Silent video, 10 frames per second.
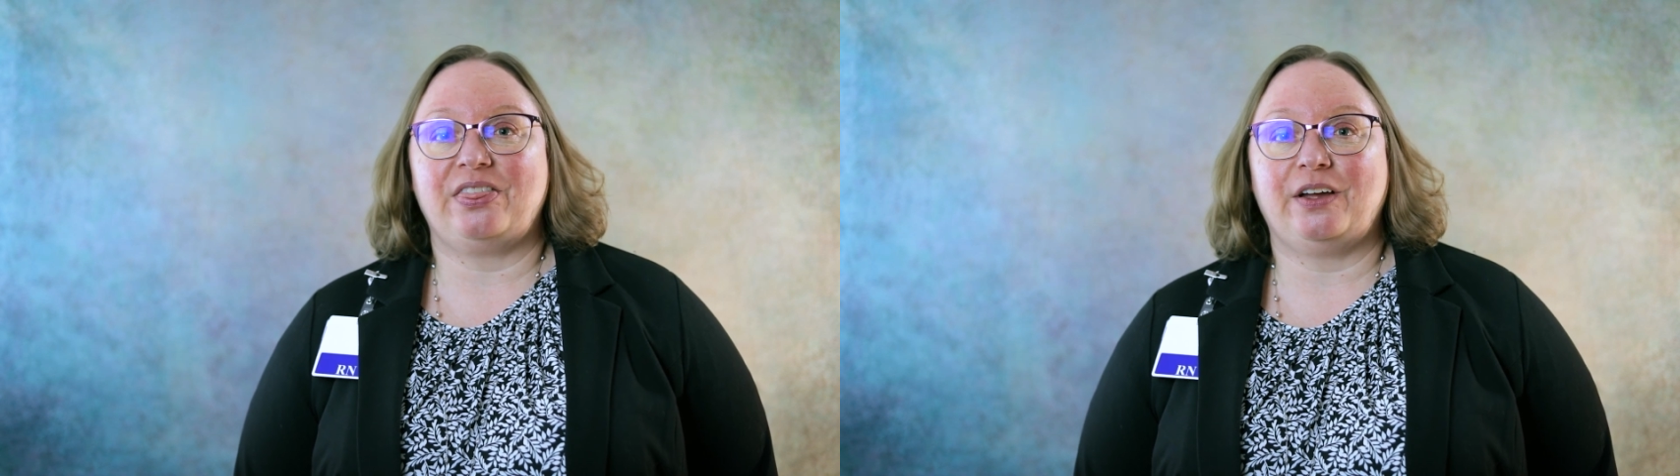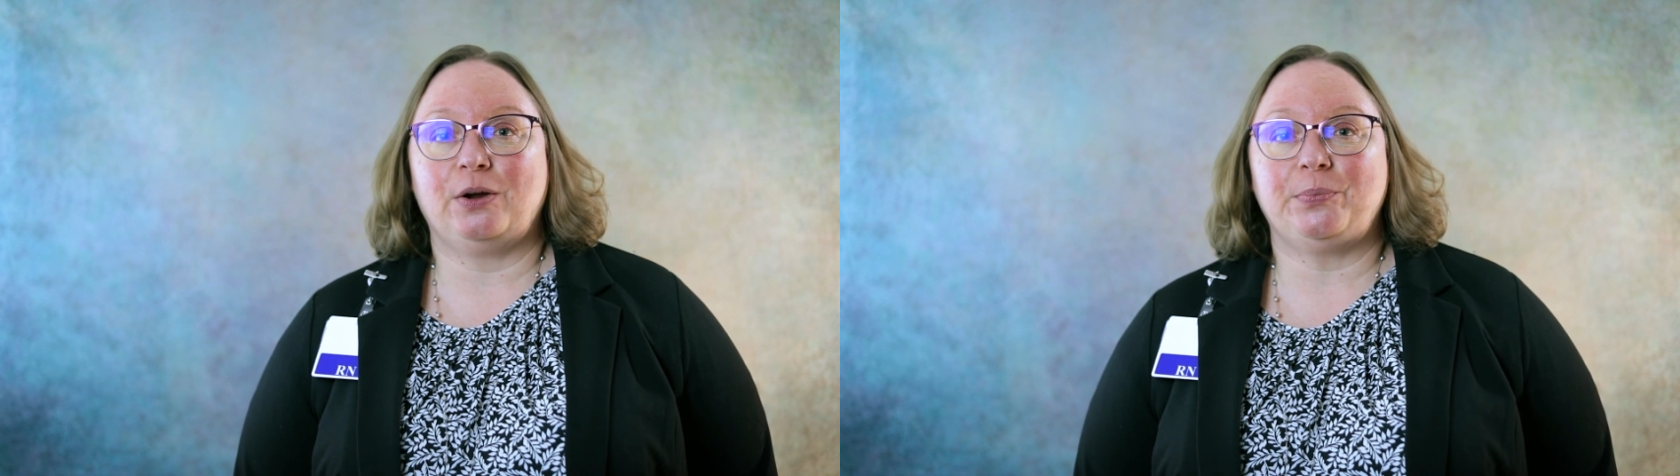
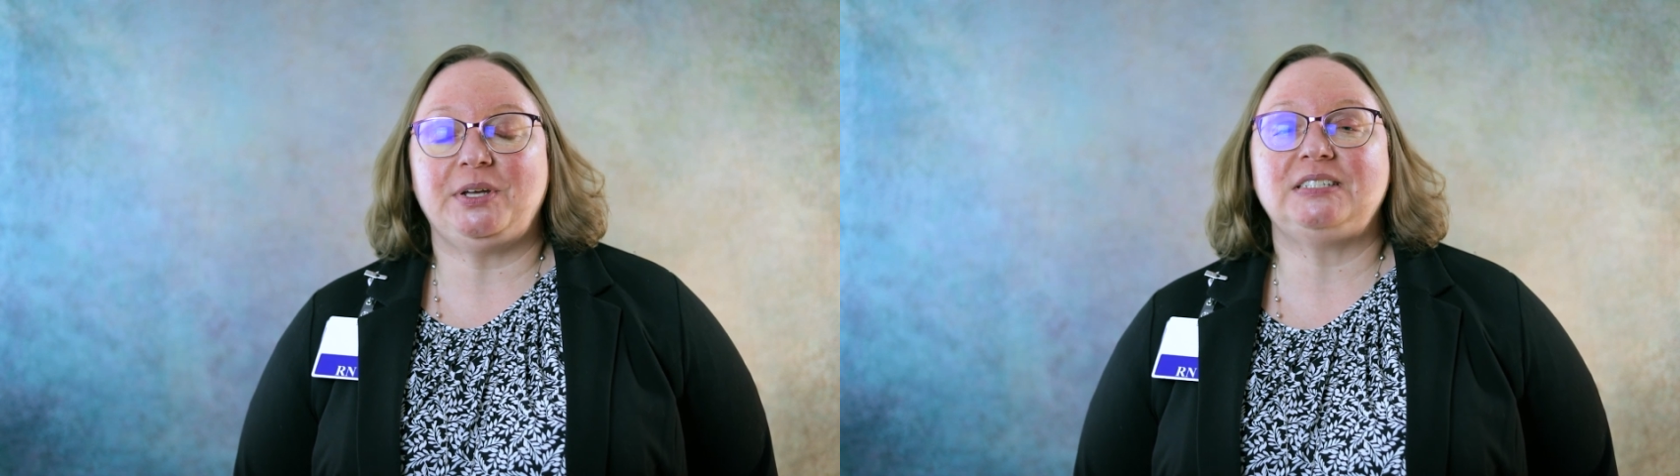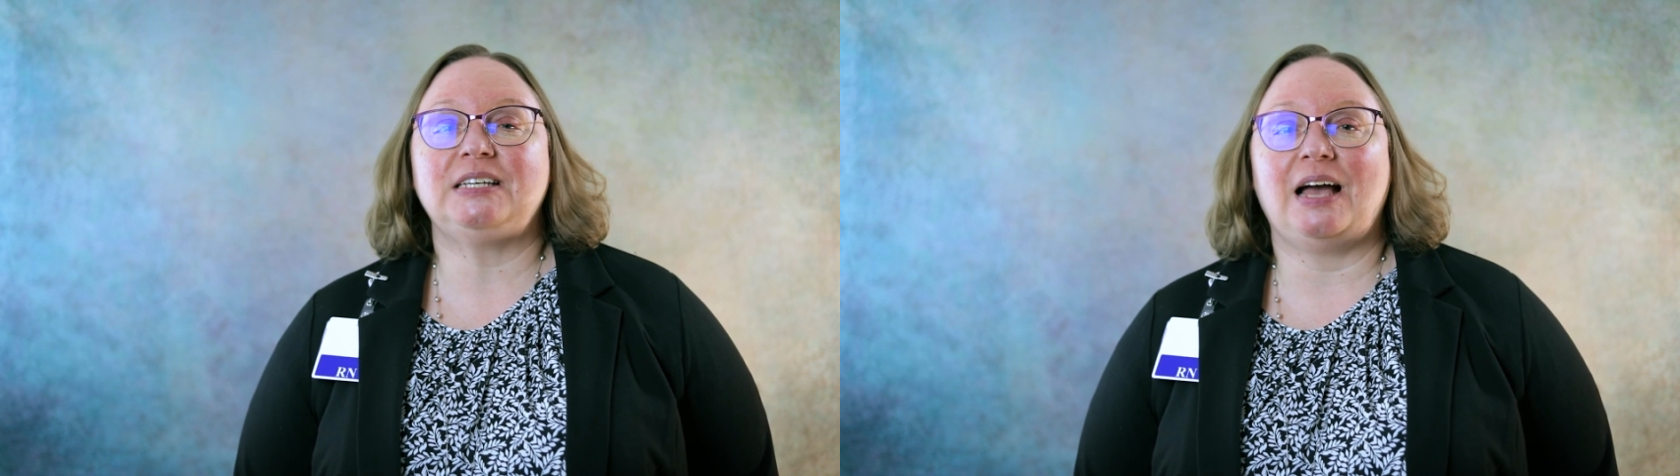
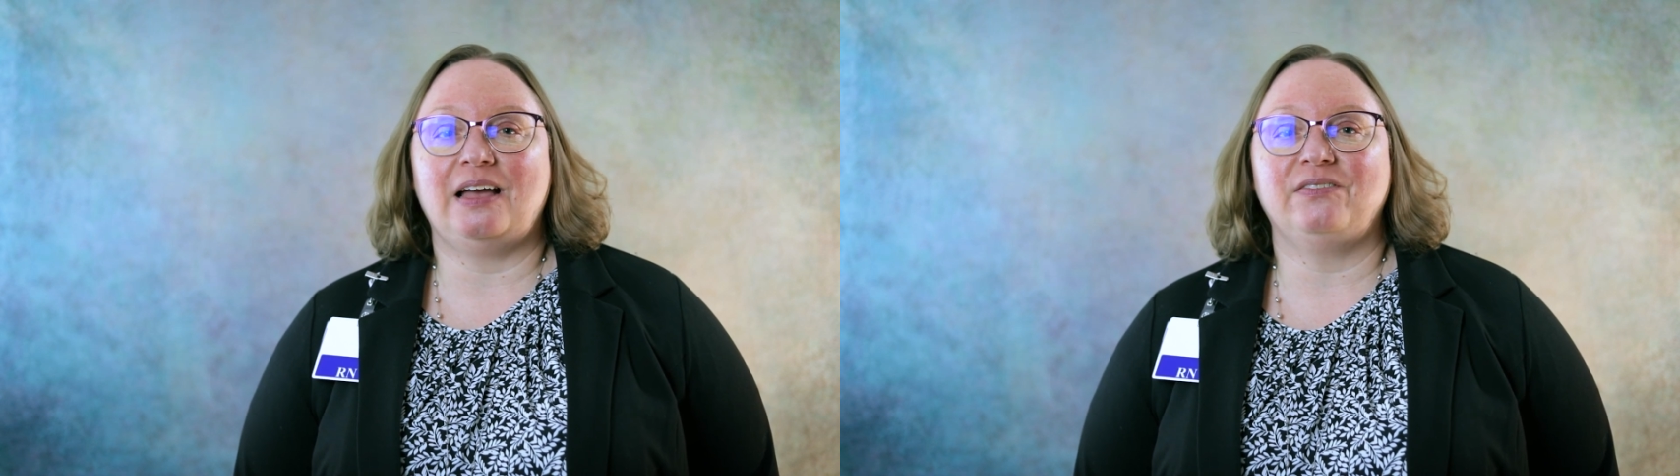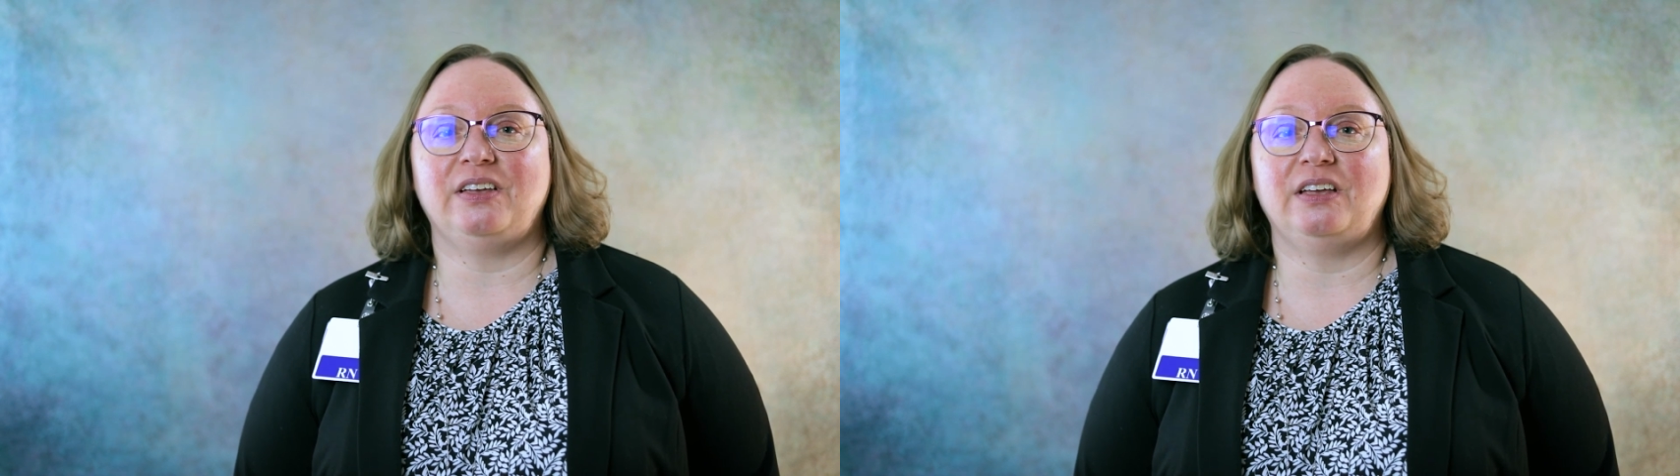therapy to
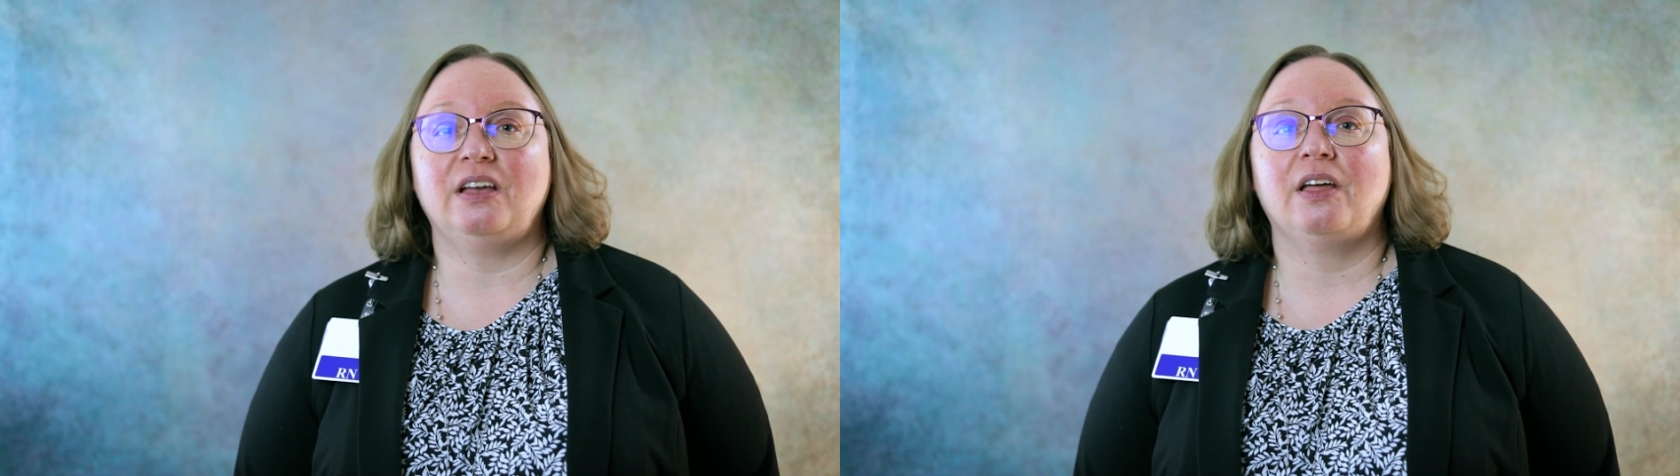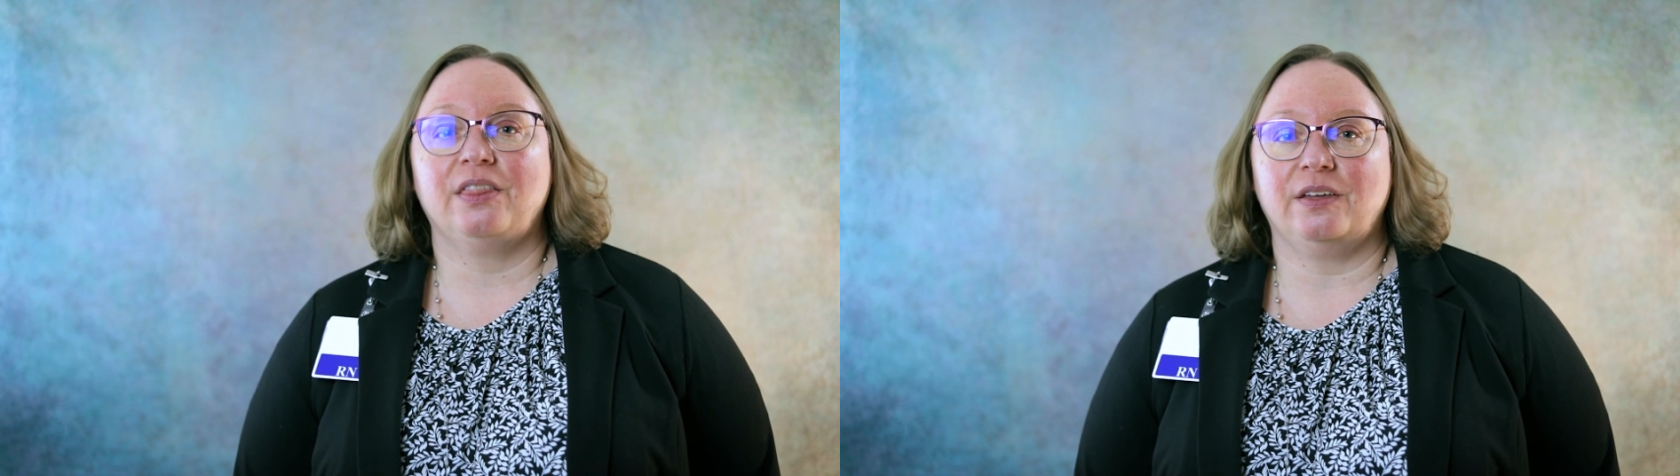IV
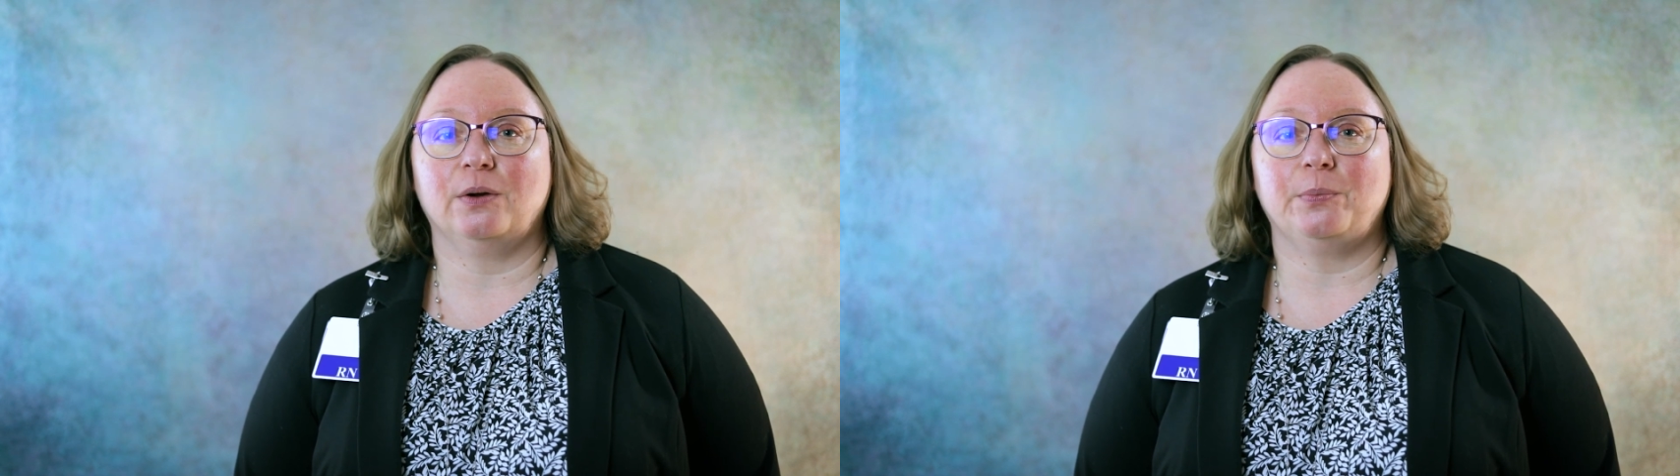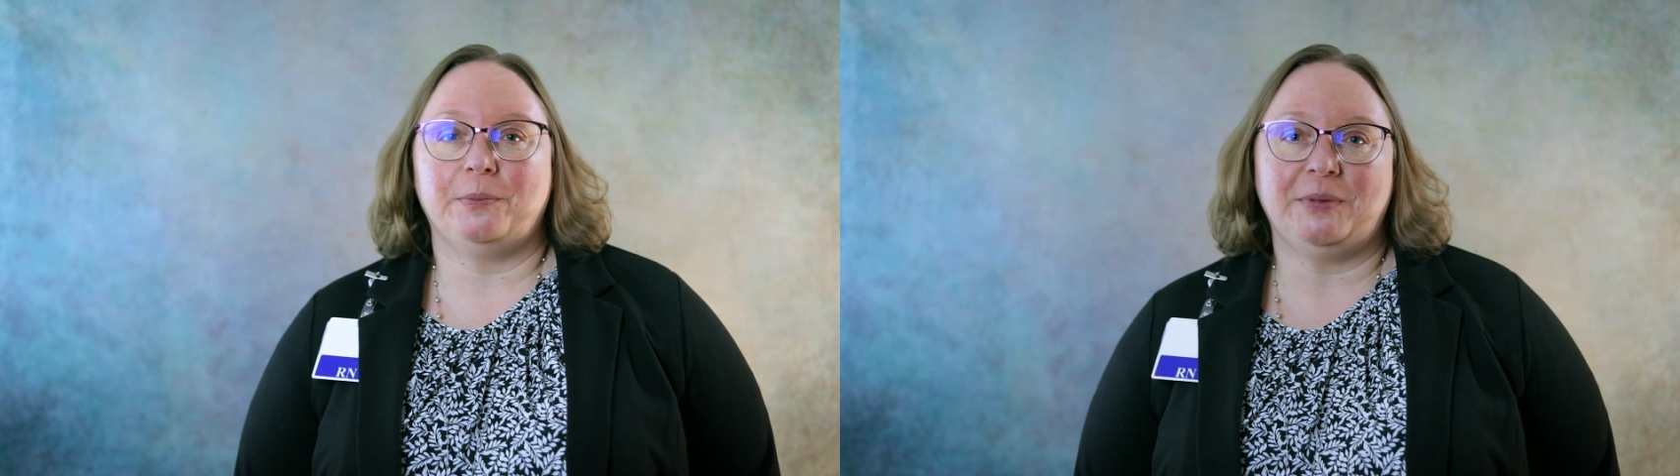therapy